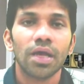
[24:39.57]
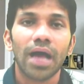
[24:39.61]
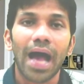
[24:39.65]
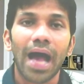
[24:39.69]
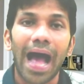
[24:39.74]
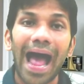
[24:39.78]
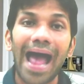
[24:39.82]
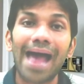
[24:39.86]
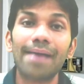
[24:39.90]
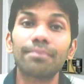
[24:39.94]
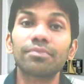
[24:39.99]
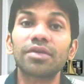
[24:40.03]

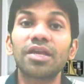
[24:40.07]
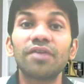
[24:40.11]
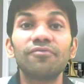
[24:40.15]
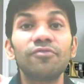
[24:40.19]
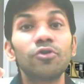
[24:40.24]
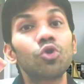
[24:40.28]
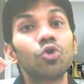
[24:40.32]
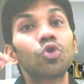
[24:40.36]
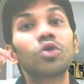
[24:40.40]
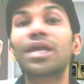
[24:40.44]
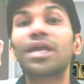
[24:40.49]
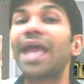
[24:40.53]
I am giving
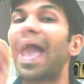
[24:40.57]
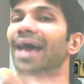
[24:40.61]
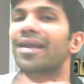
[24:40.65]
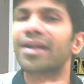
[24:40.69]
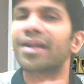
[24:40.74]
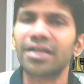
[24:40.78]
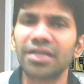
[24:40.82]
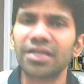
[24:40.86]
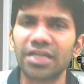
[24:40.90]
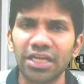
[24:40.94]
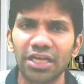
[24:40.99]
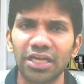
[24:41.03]
you
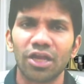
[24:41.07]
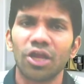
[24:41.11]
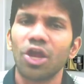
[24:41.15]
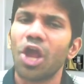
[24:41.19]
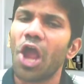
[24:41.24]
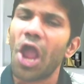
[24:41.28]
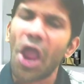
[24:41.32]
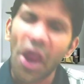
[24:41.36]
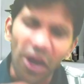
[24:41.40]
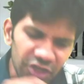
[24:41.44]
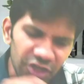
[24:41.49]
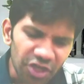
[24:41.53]
guarantee,
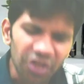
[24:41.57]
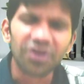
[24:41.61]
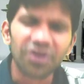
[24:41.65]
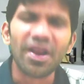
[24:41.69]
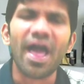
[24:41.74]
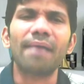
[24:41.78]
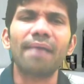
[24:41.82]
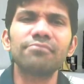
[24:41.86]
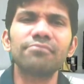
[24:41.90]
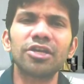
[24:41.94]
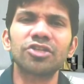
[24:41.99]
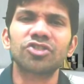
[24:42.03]
any
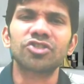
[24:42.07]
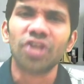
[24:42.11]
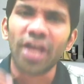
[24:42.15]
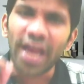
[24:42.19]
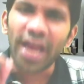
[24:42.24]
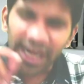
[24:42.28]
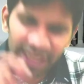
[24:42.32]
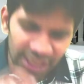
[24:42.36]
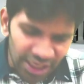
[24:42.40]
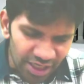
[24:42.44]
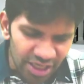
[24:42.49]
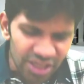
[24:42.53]
damage,
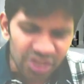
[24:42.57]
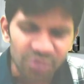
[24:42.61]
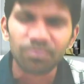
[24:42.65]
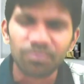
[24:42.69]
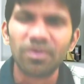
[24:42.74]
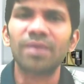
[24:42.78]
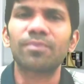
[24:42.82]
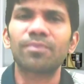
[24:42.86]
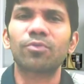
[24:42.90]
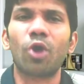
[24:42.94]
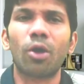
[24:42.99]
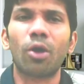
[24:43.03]
any
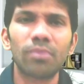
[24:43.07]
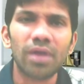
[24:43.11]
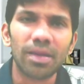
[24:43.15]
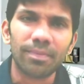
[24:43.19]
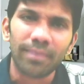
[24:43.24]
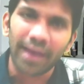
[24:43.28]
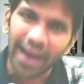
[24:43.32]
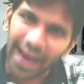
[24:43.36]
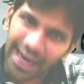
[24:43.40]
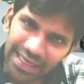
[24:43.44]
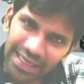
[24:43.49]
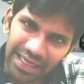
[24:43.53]
display problem,
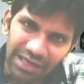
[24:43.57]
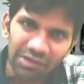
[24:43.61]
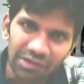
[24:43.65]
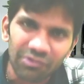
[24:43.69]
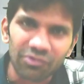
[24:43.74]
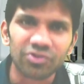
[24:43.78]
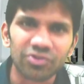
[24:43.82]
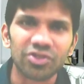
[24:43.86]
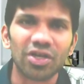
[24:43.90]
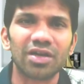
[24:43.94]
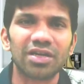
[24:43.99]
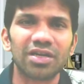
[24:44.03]
any
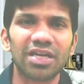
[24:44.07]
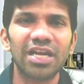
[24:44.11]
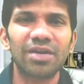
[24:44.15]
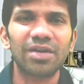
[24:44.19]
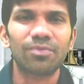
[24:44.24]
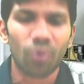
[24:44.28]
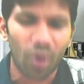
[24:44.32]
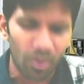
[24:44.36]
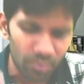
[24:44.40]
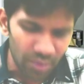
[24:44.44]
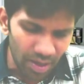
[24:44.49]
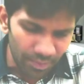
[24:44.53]
circuit
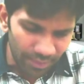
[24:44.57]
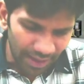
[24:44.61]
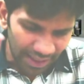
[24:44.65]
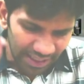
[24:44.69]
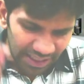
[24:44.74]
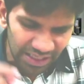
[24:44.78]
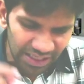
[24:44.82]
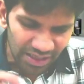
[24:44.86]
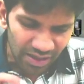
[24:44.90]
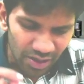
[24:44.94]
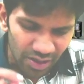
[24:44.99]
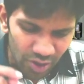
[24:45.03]
problem,
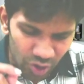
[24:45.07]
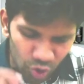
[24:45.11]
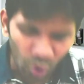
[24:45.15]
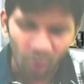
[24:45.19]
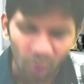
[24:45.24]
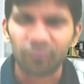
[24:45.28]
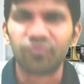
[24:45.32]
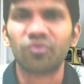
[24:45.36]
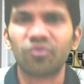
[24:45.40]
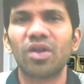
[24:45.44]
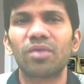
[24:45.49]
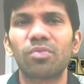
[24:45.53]
any
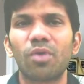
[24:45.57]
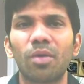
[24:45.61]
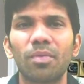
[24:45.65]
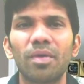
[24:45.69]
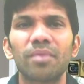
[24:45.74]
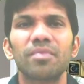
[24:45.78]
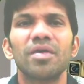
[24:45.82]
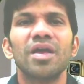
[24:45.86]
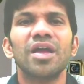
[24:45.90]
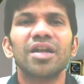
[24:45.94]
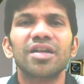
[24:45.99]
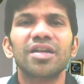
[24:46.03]
software problem,
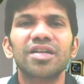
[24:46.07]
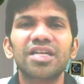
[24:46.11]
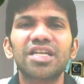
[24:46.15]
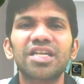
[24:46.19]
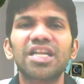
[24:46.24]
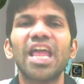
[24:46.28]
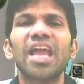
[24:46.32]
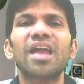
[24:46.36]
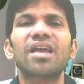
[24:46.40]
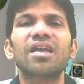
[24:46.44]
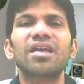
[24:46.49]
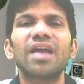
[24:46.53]

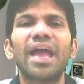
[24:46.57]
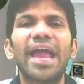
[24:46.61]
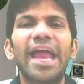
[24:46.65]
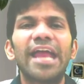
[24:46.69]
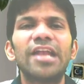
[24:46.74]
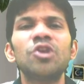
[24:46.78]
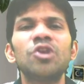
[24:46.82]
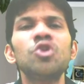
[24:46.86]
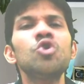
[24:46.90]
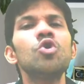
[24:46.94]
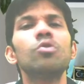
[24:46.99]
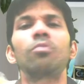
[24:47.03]
take
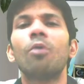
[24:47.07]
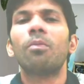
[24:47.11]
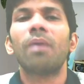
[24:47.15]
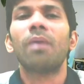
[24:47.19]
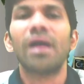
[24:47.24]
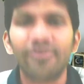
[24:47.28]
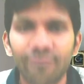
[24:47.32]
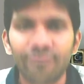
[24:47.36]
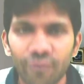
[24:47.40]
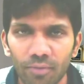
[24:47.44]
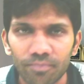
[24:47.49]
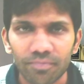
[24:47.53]
new mobile
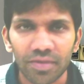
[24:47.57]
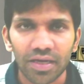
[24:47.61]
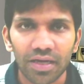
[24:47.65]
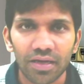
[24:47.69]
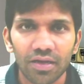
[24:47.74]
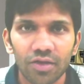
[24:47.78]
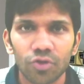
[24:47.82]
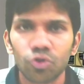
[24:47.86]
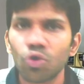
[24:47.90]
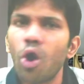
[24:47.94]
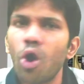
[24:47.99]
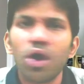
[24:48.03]
from me,
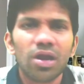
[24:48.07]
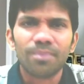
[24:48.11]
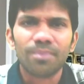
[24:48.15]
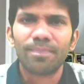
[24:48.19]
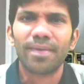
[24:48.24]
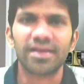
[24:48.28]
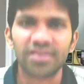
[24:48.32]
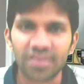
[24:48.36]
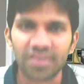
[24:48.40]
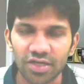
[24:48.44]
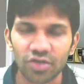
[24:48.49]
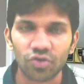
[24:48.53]
no
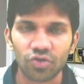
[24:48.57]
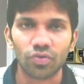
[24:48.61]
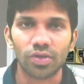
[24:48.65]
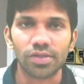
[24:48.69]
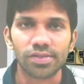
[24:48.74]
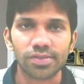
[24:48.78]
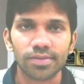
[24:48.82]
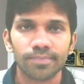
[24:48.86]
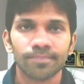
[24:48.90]
repairs renewals.